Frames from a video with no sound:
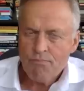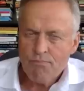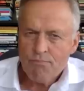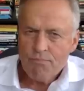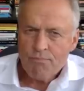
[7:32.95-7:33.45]

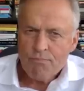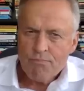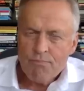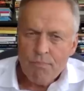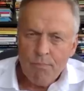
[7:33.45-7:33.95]

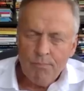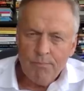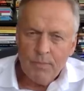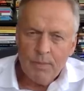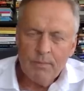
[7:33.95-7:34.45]

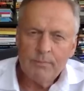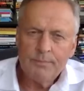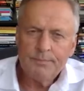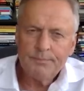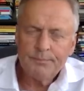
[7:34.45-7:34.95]

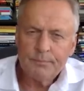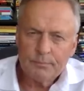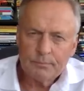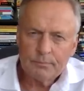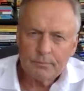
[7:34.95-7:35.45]

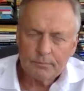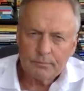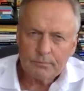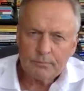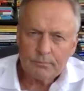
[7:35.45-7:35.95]

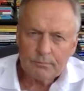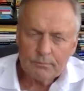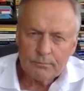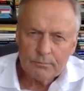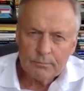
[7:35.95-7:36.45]

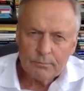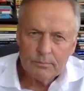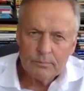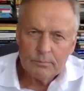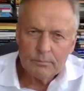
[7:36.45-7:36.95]

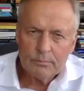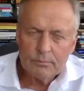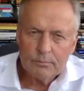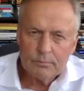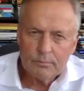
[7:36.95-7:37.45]

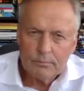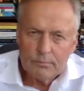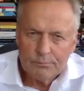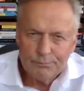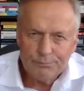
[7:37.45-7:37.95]

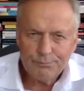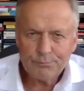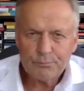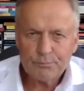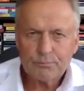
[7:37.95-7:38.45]

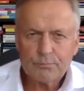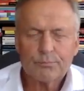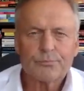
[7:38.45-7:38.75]
(silent)